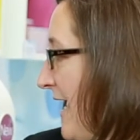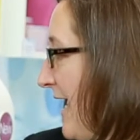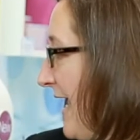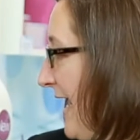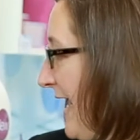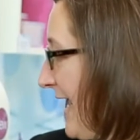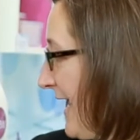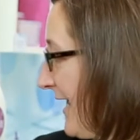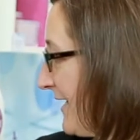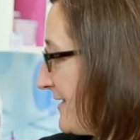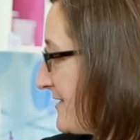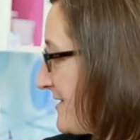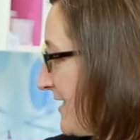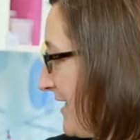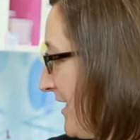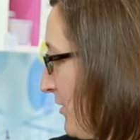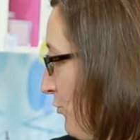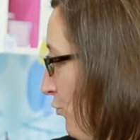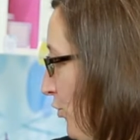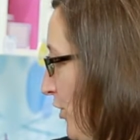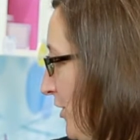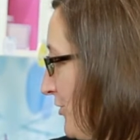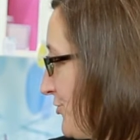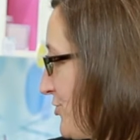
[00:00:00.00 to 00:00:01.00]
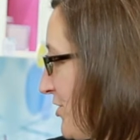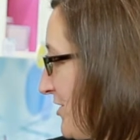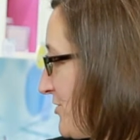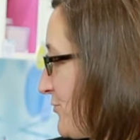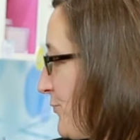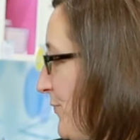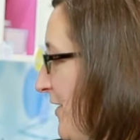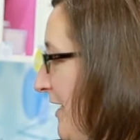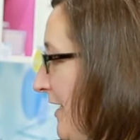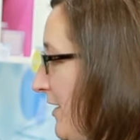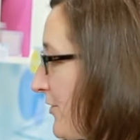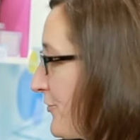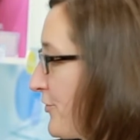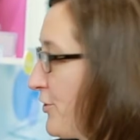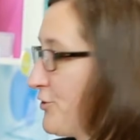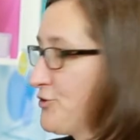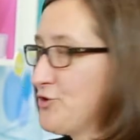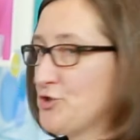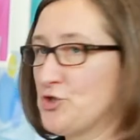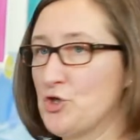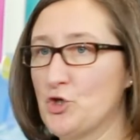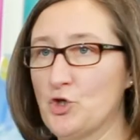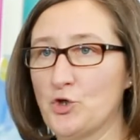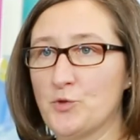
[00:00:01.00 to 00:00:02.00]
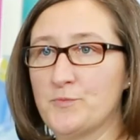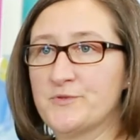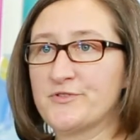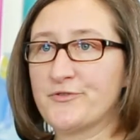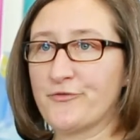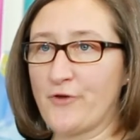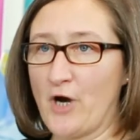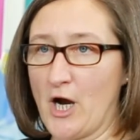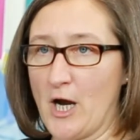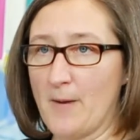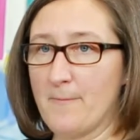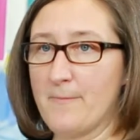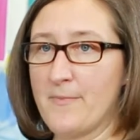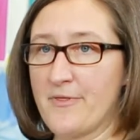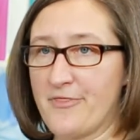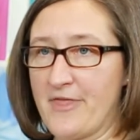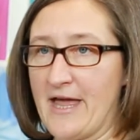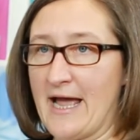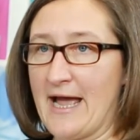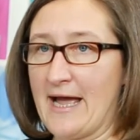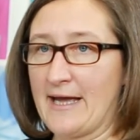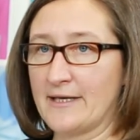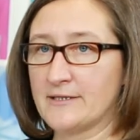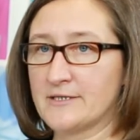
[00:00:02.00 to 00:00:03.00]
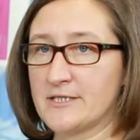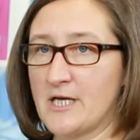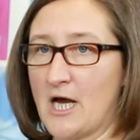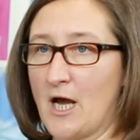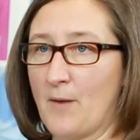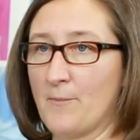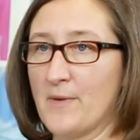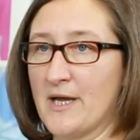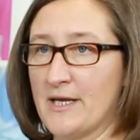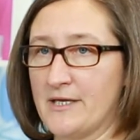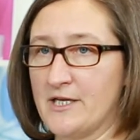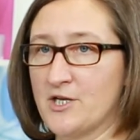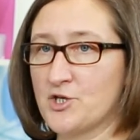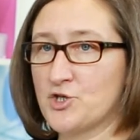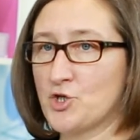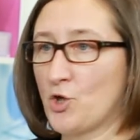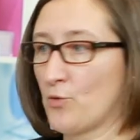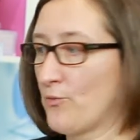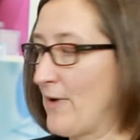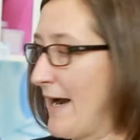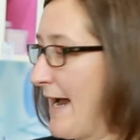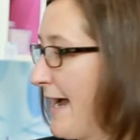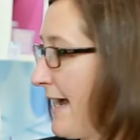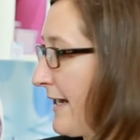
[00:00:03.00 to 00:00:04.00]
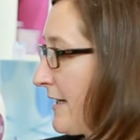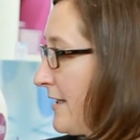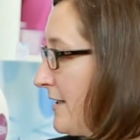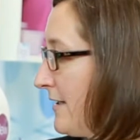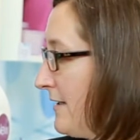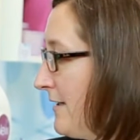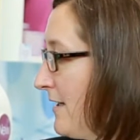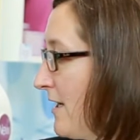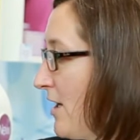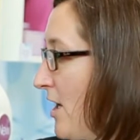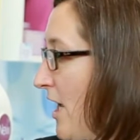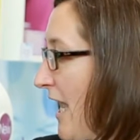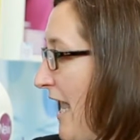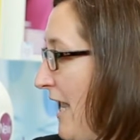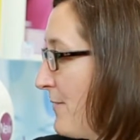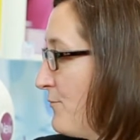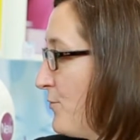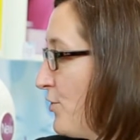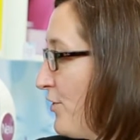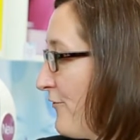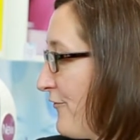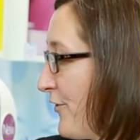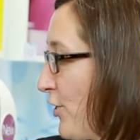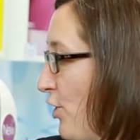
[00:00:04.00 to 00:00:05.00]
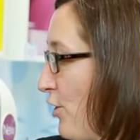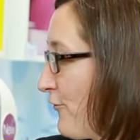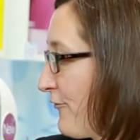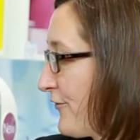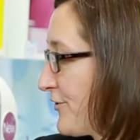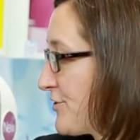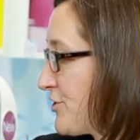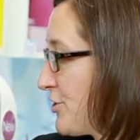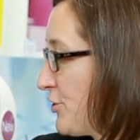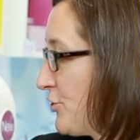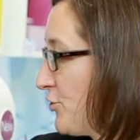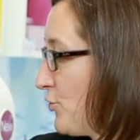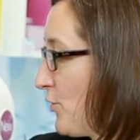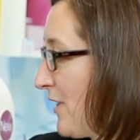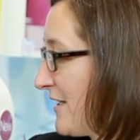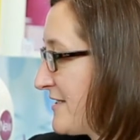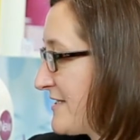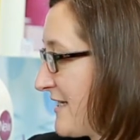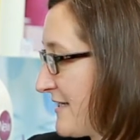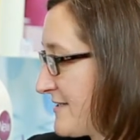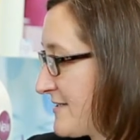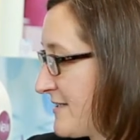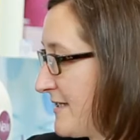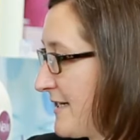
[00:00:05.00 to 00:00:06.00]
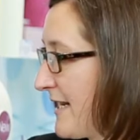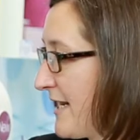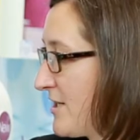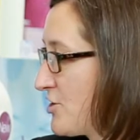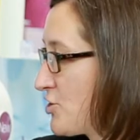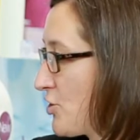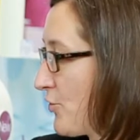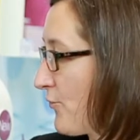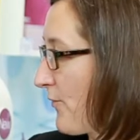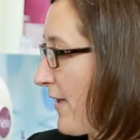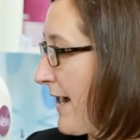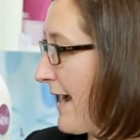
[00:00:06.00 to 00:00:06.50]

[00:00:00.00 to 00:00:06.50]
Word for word: And it will just pick those tubes from that um, initial rack and move it over to a destination